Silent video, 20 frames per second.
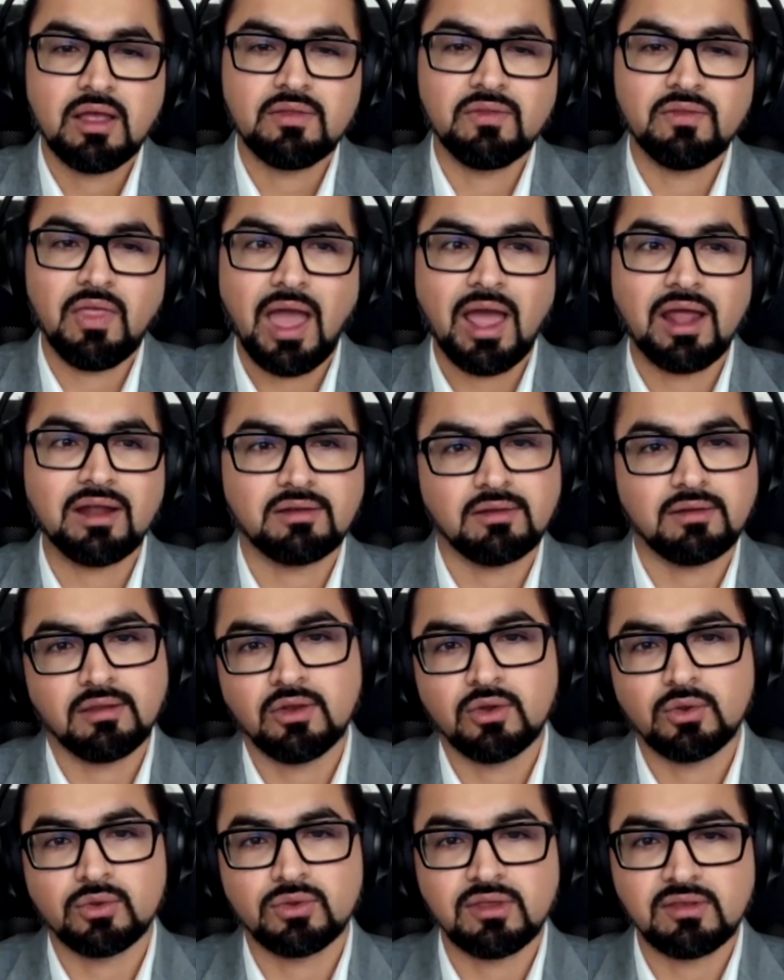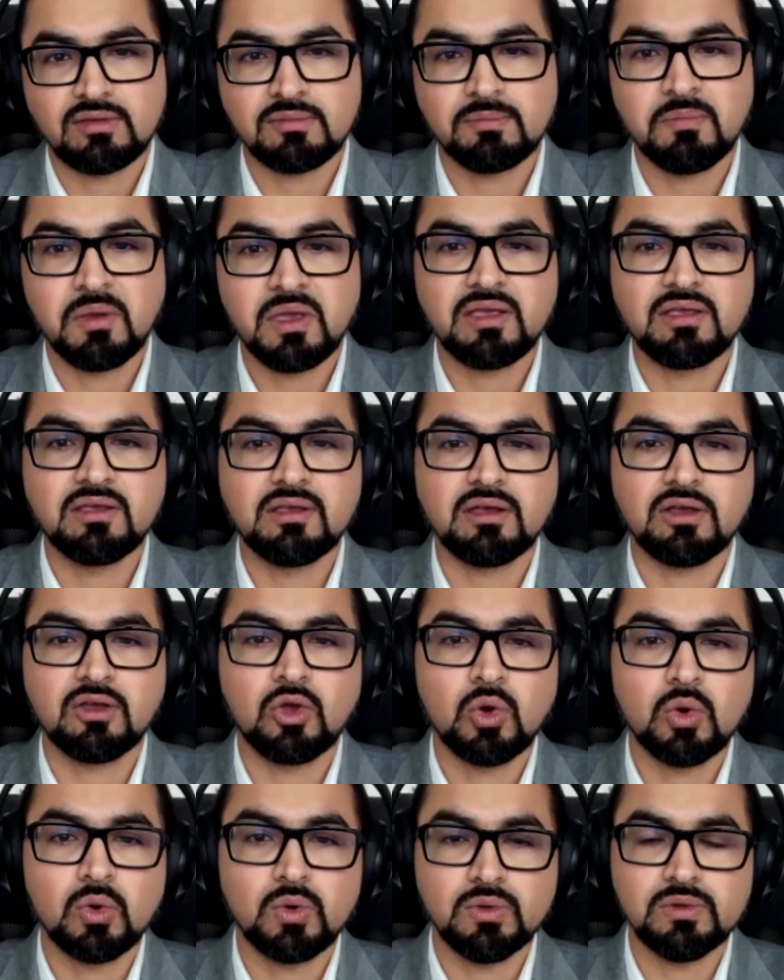That, these big
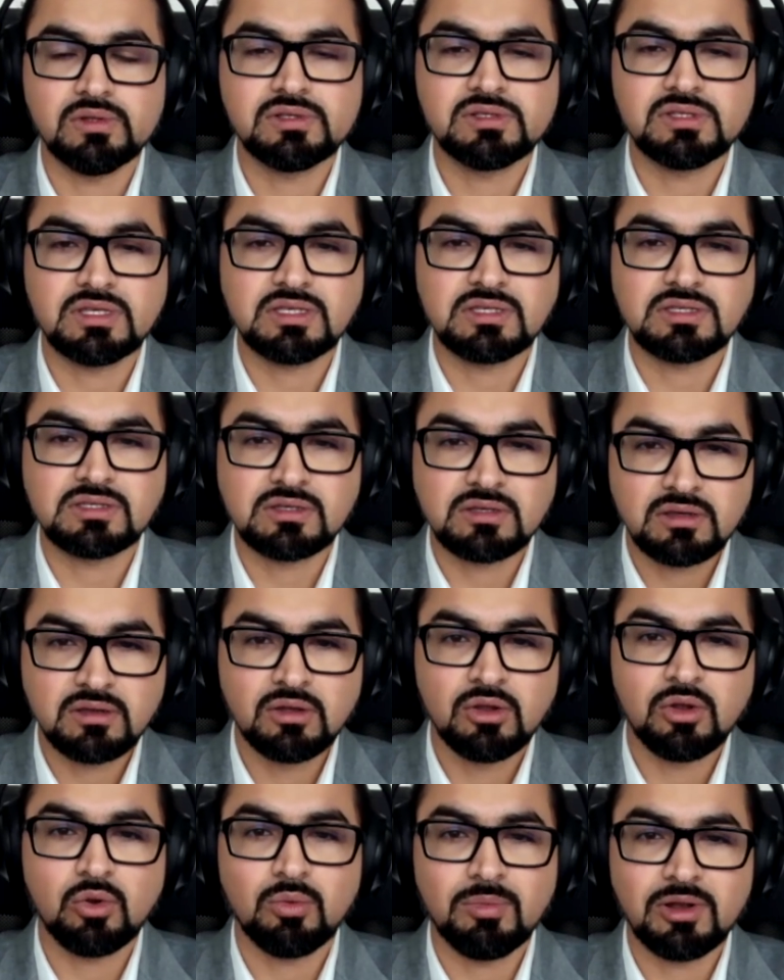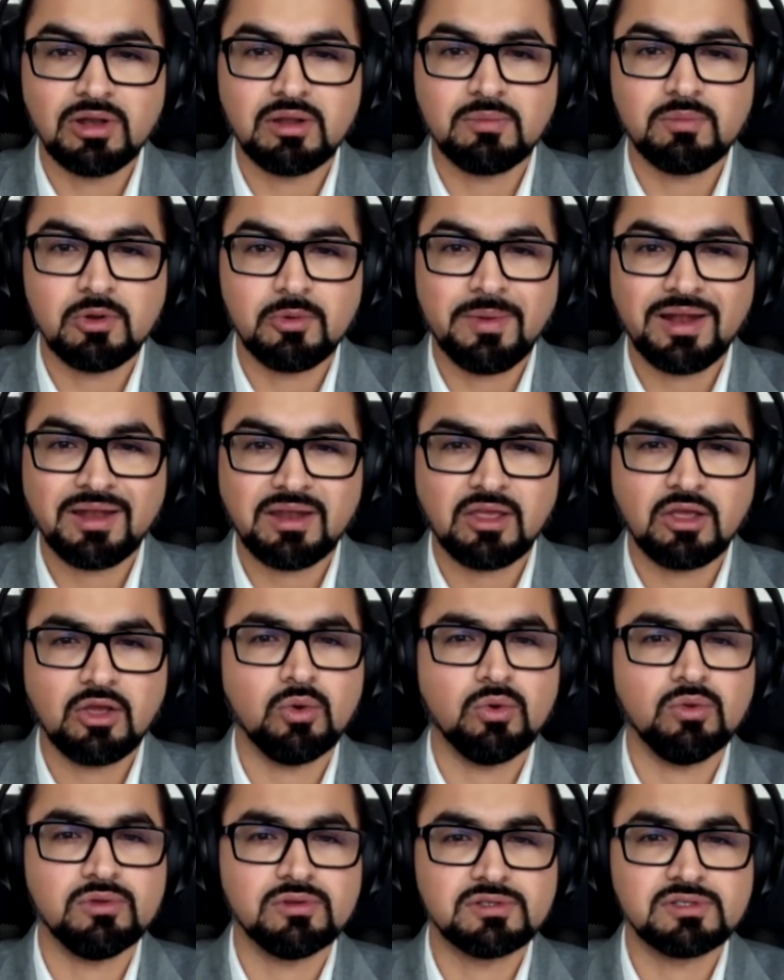goals, these global diplomatic
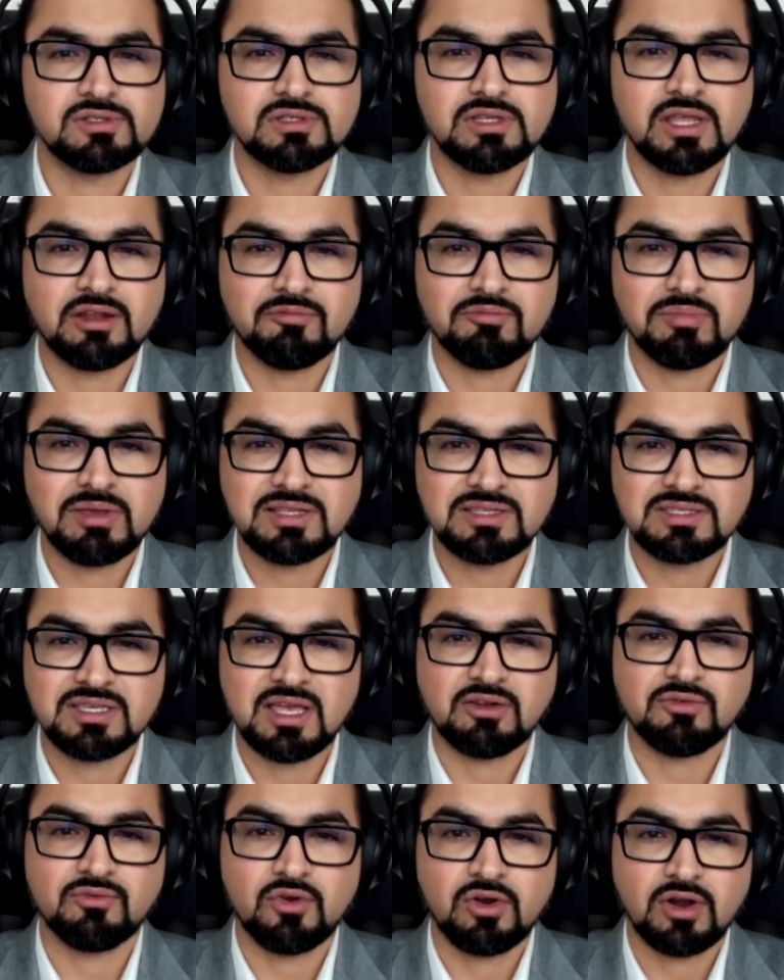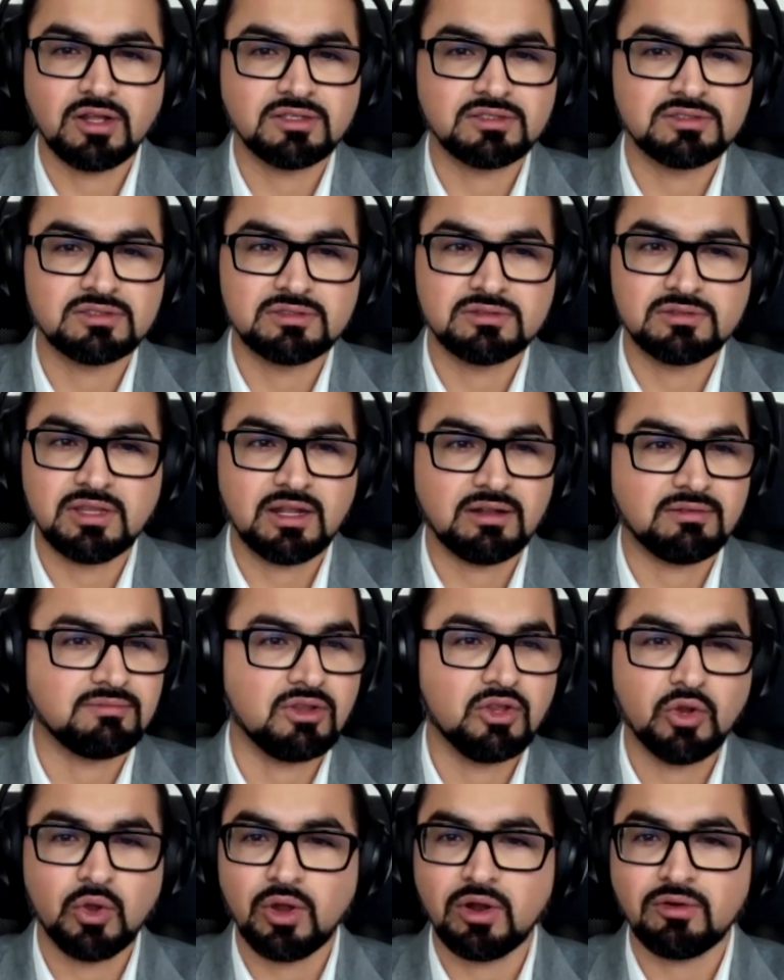goals that have been set for us that,
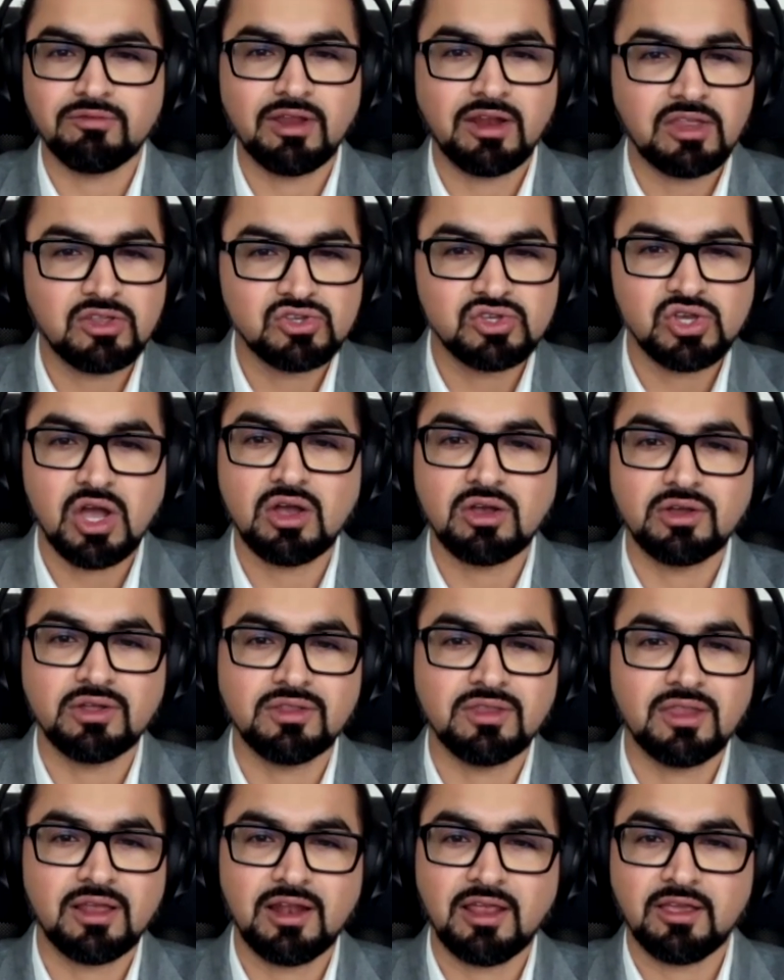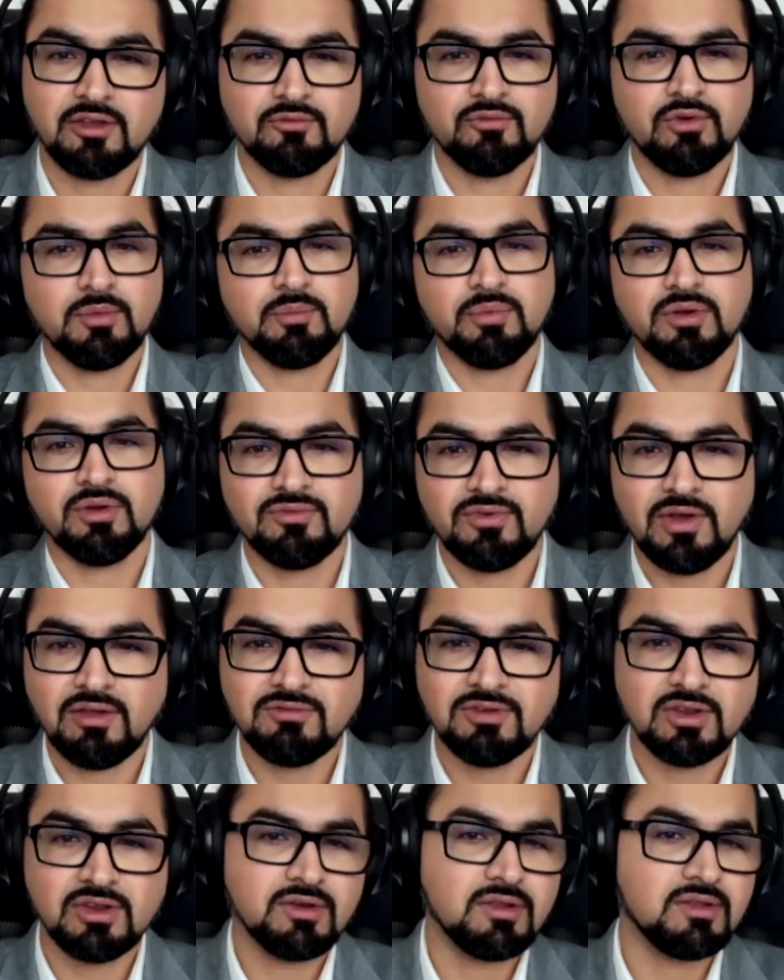are very jargon. They're like
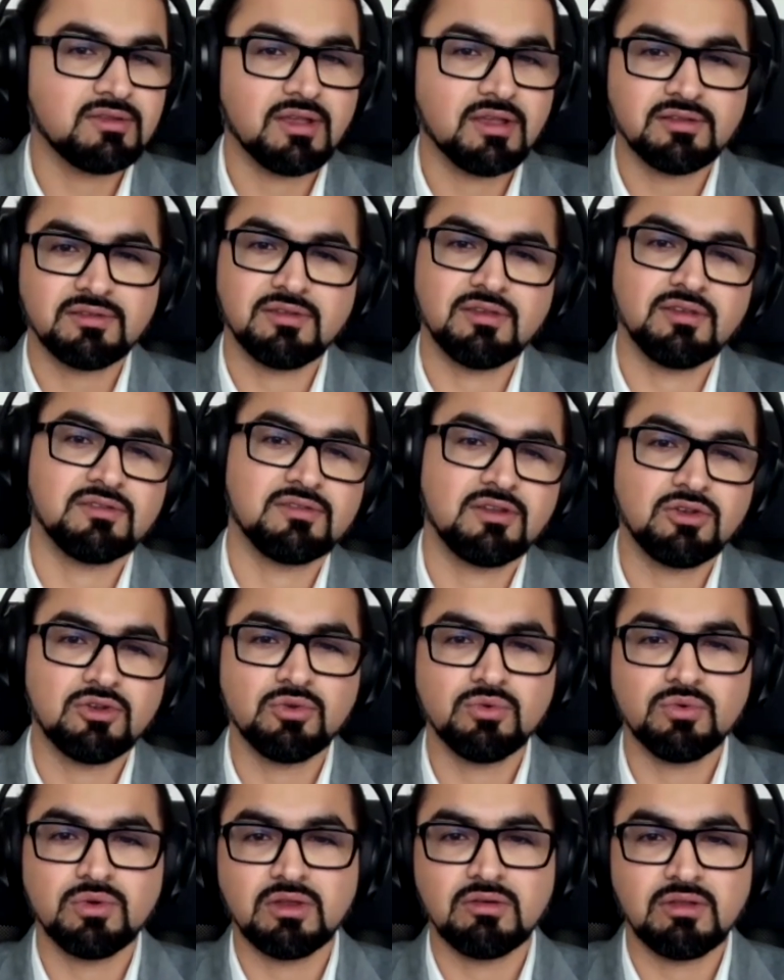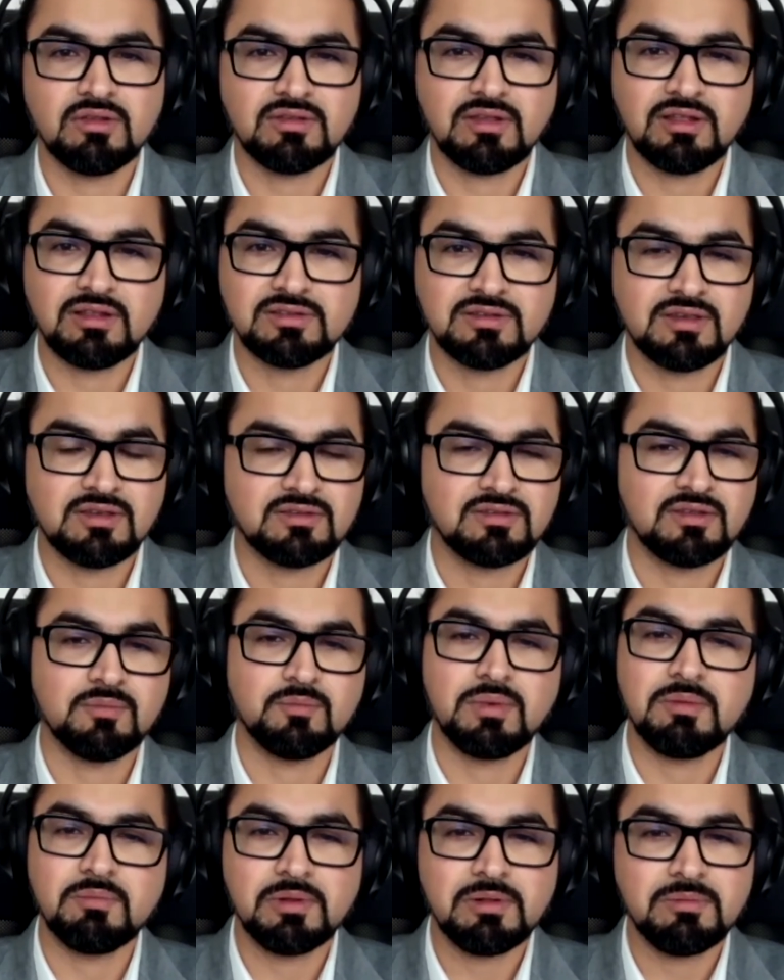1.5 degrees Celsius and 2 degrees Celsius, and
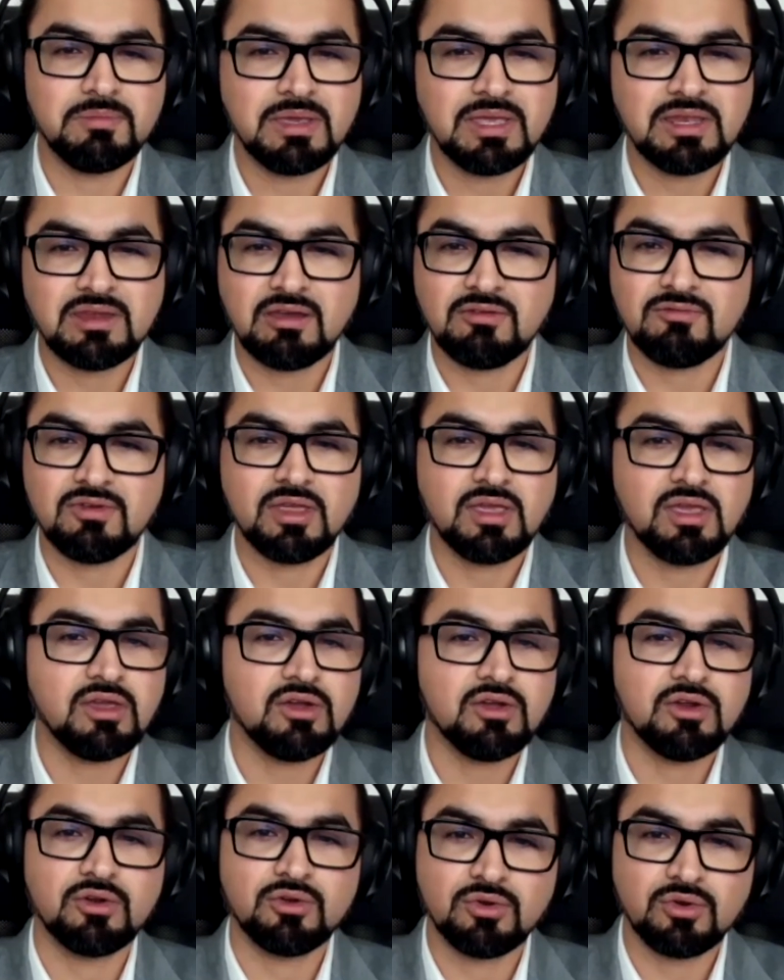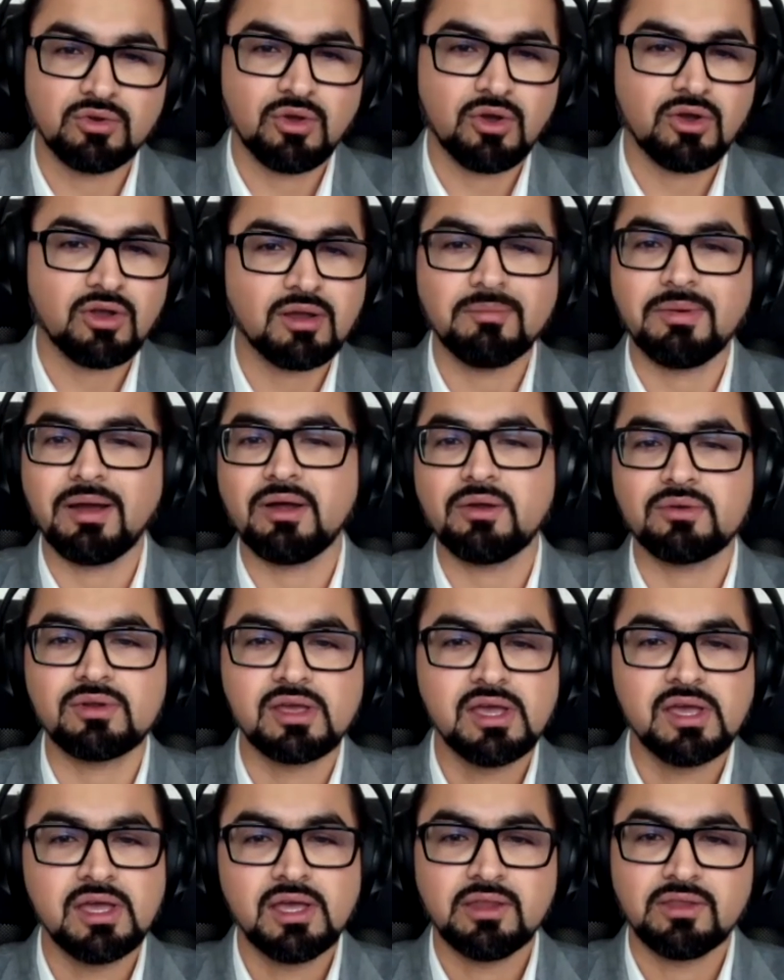people meet every year to talk about
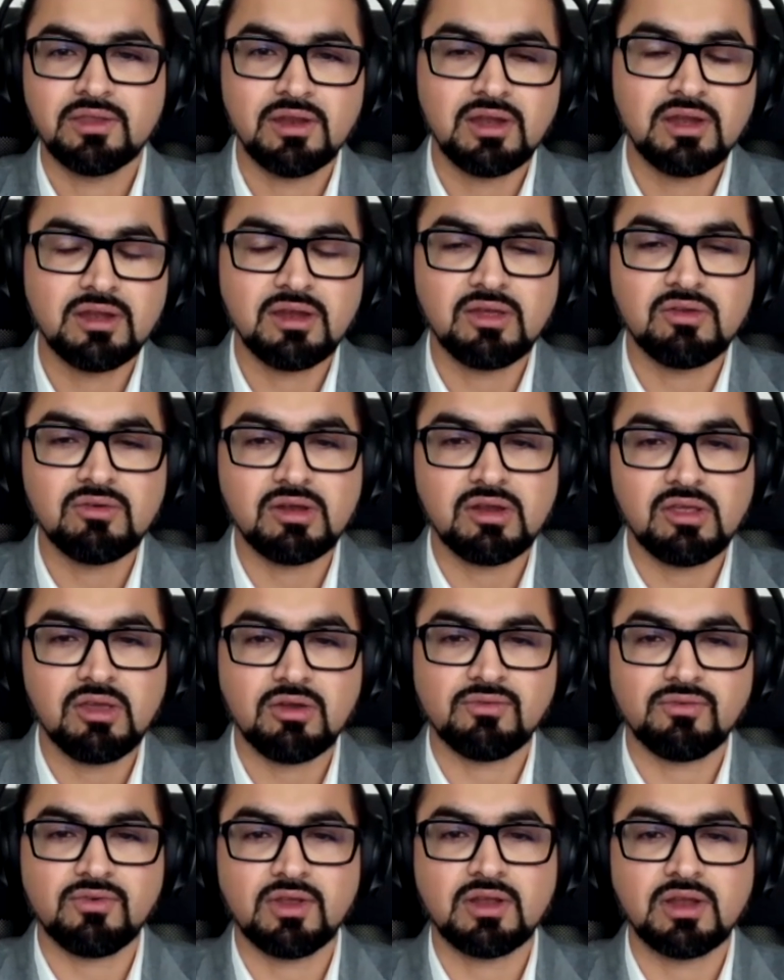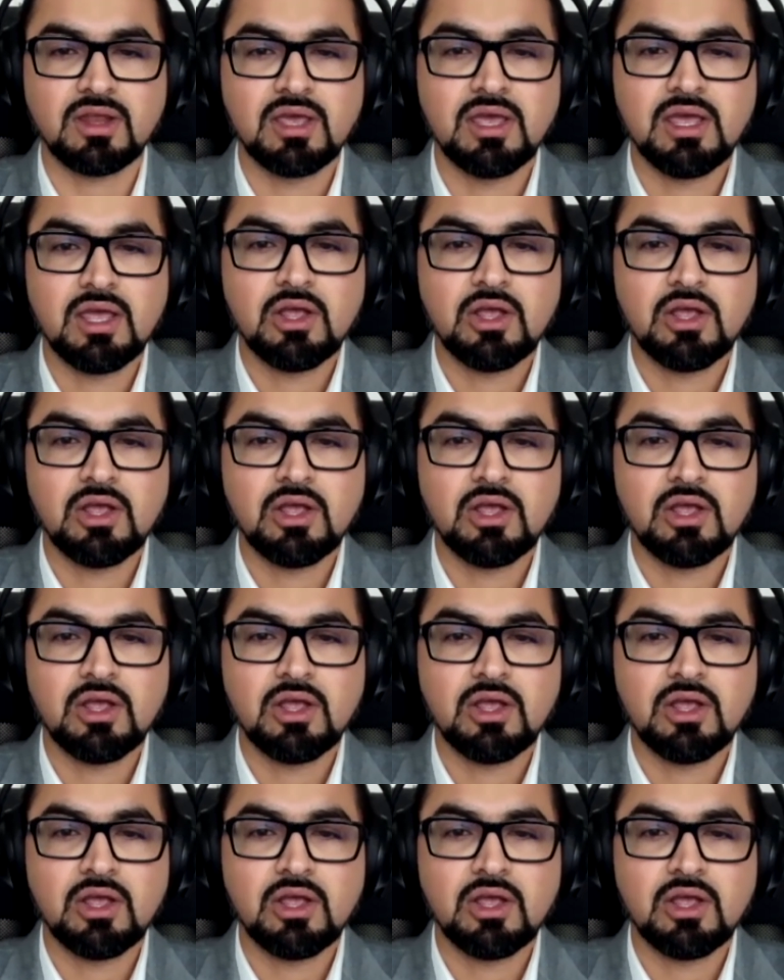the nitty-gritty of it.